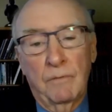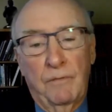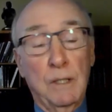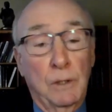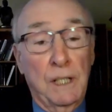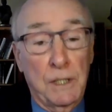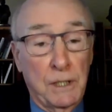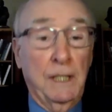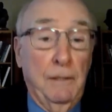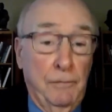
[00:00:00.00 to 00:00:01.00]
field is
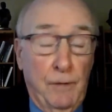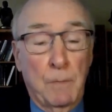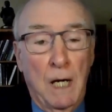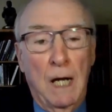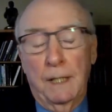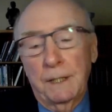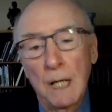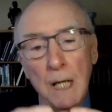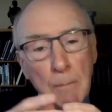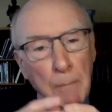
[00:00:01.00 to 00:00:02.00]
a gift from God,
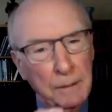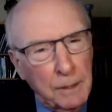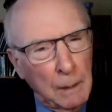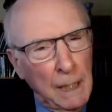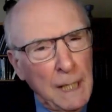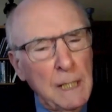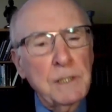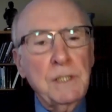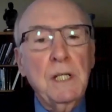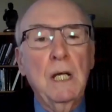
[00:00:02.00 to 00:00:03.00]
but the
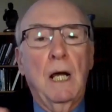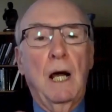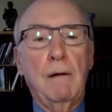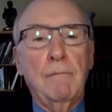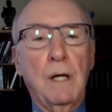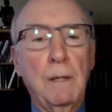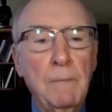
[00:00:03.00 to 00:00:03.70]
lens of